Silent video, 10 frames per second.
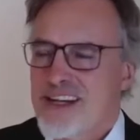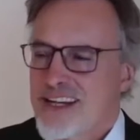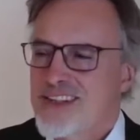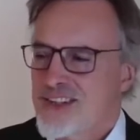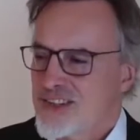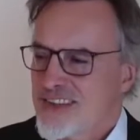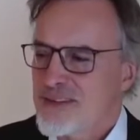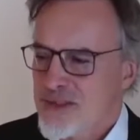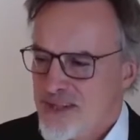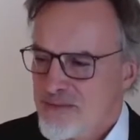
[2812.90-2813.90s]
I know
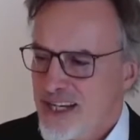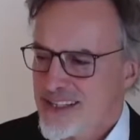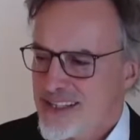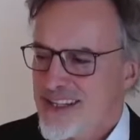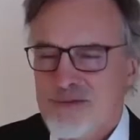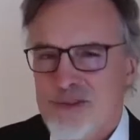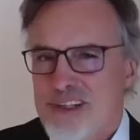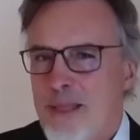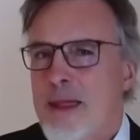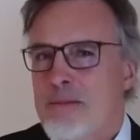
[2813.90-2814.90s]
that was a bad
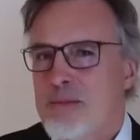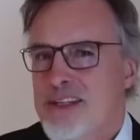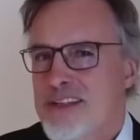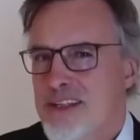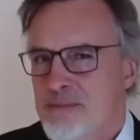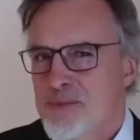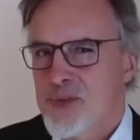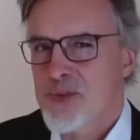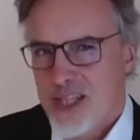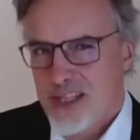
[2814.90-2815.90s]
example, but
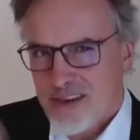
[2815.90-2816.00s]
you get